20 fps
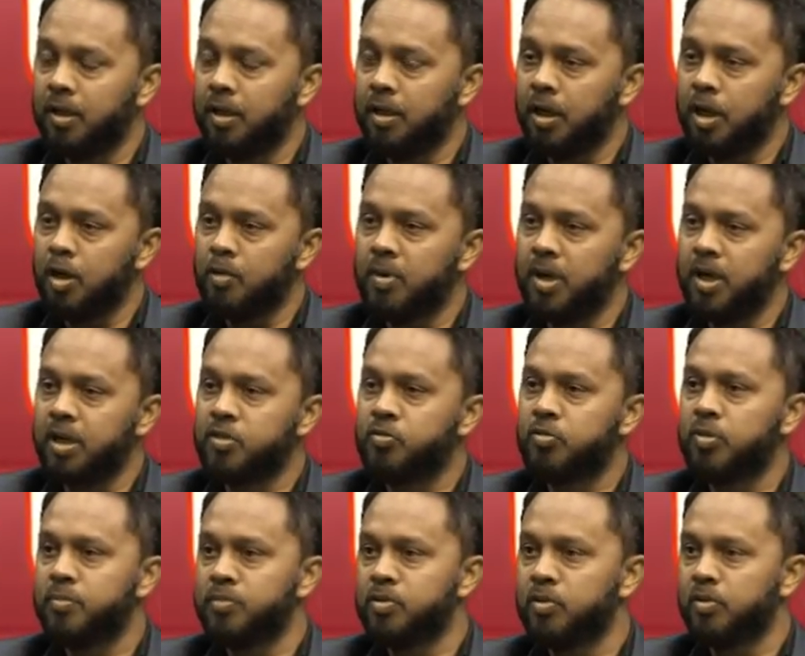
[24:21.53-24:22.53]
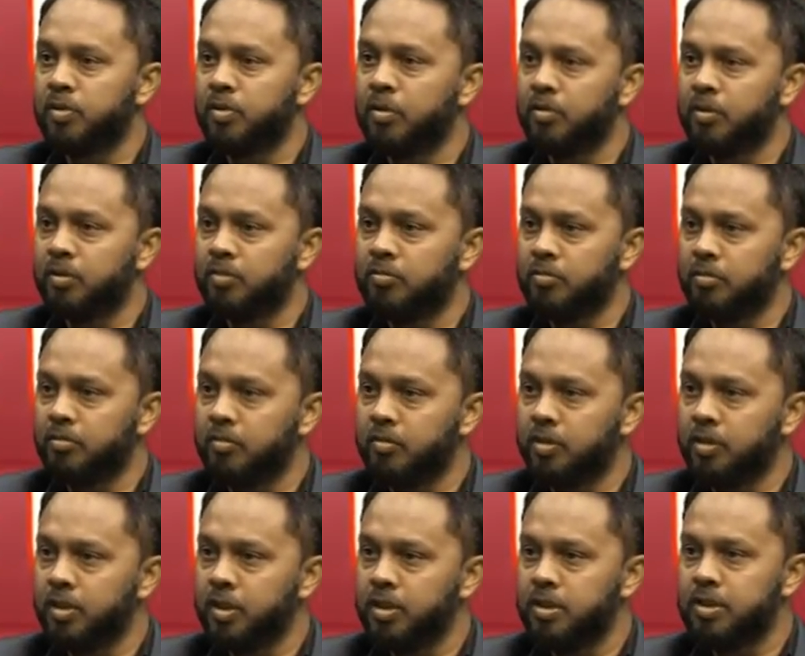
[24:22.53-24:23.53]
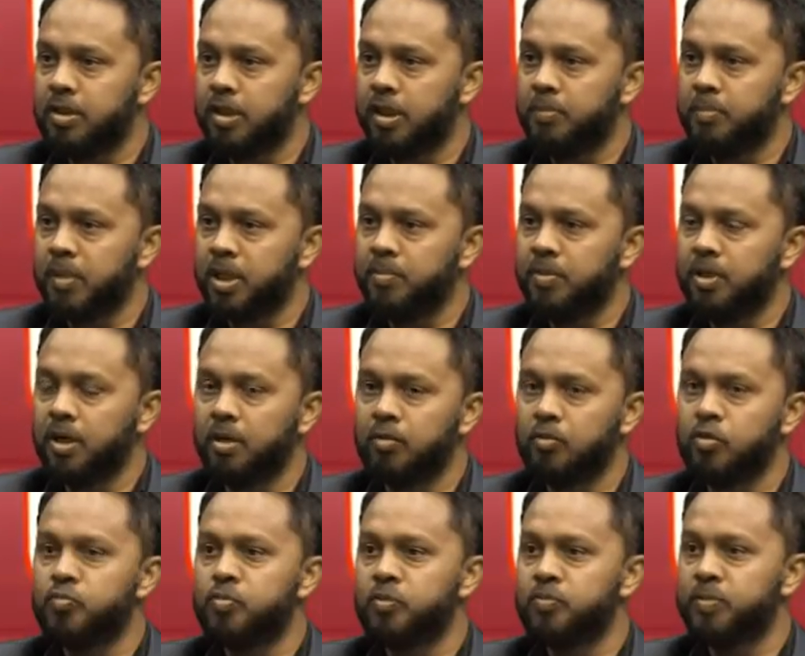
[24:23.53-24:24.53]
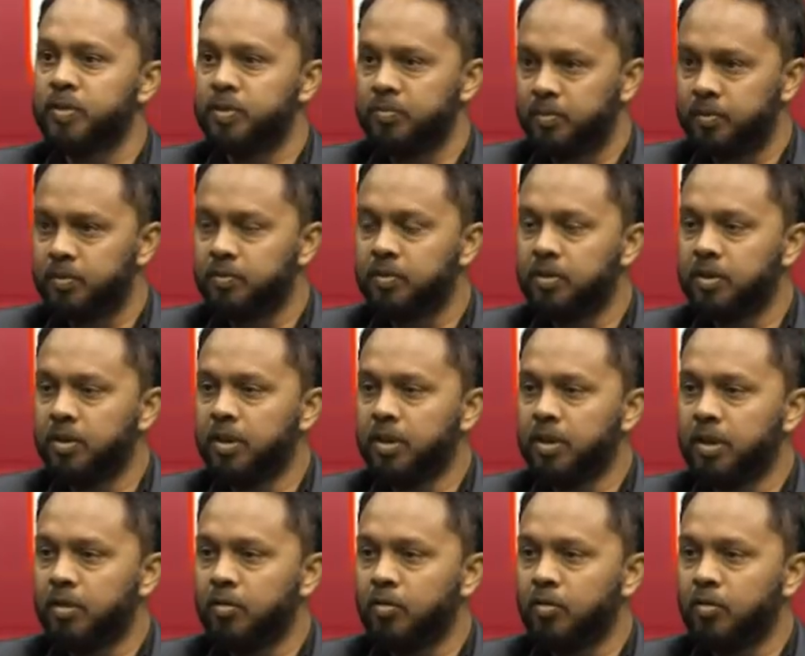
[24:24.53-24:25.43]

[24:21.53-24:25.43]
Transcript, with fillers: Uh, how about a trip on, on, a, on Eid day? Maybe a group of people yeah.